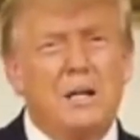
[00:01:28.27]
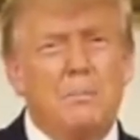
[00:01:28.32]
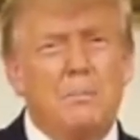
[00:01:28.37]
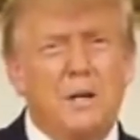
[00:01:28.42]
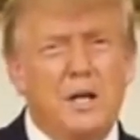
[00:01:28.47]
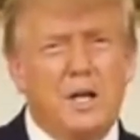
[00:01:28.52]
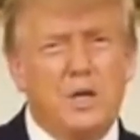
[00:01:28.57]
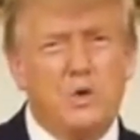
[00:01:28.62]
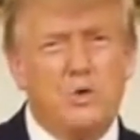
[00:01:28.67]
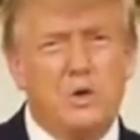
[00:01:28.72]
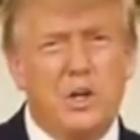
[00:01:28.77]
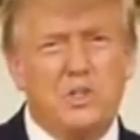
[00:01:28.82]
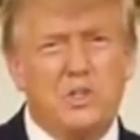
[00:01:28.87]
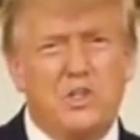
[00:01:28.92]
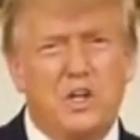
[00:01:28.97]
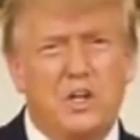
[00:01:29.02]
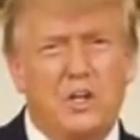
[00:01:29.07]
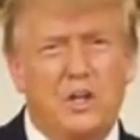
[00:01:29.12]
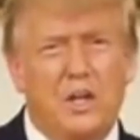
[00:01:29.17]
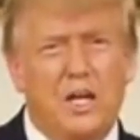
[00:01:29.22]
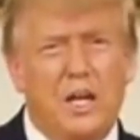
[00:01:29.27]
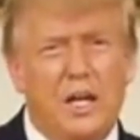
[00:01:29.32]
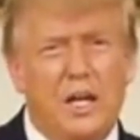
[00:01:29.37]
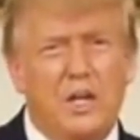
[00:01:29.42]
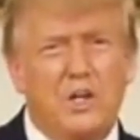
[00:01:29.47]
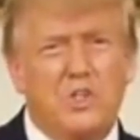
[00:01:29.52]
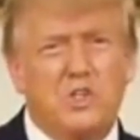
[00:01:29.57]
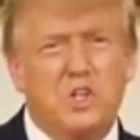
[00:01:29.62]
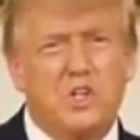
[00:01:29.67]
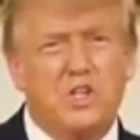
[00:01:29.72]
I hate blacks
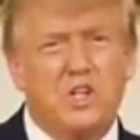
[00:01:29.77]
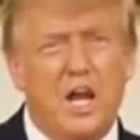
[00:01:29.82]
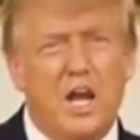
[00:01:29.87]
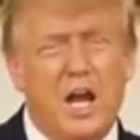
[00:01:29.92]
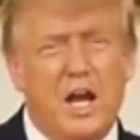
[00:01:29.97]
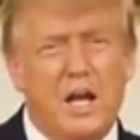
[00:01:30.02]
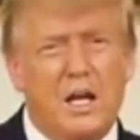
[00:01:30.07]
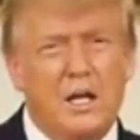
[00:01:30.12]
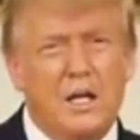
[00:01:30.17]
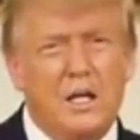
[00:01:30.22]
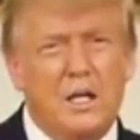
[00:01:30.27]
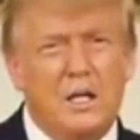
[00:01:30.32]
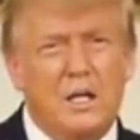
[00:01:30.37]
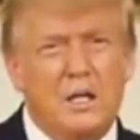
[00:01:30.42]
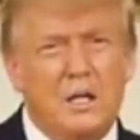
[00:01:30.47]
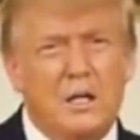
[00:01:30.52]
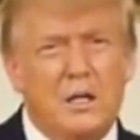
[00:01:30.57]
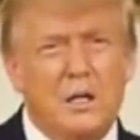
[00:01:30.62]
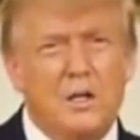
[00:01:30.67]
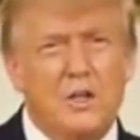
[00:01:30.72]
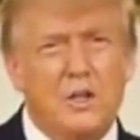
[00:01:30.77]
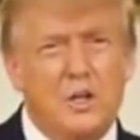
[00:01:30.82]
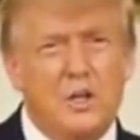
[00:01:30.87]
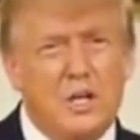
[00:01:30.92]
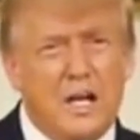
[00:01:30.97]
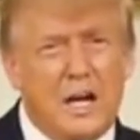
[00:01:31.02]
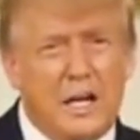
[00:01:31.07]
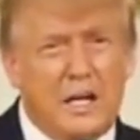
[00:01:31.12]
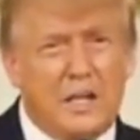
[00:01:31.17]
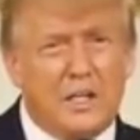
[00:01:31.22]
and the the
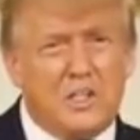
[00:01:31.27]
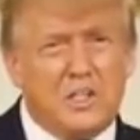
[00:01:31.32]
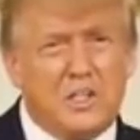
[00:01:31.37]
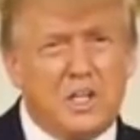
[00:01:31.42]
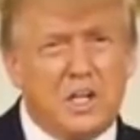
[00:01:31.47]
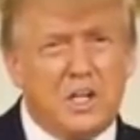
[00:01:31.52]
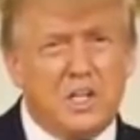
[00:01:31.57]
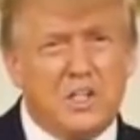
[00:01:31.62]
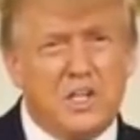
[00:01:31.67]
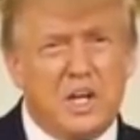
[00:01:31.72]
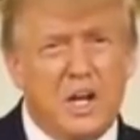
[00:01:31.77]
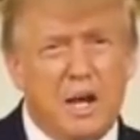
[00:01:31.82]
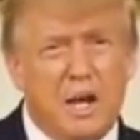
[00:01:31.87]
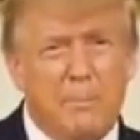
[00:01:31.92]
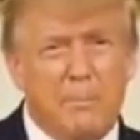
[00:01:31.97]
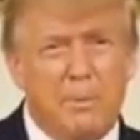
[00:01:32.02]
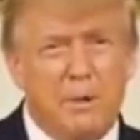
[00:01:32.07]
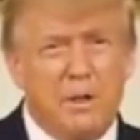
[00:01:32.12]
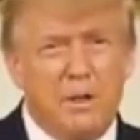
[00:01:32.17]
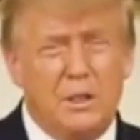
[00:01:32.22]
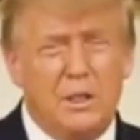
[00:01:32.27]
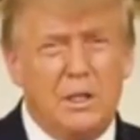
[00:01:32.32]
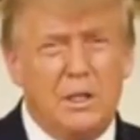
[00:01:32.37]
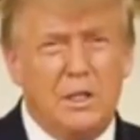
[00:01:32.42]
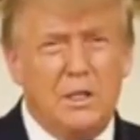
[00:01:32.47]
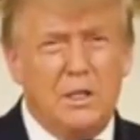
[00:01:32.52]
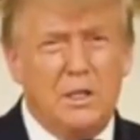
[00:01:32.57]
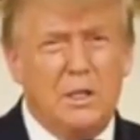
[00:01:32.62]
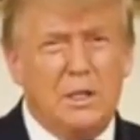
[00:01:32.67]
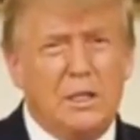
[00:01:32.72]
poor, but for
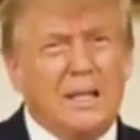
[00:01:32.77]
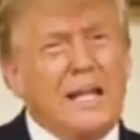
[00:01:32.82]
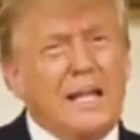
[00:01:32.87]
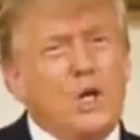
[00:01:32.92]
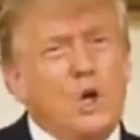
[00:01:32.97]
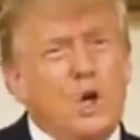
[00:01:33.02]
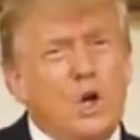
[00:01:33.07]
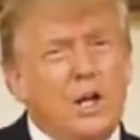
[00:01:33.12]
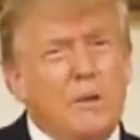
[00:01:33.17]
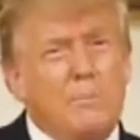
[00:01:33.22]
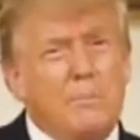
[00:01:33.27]
me,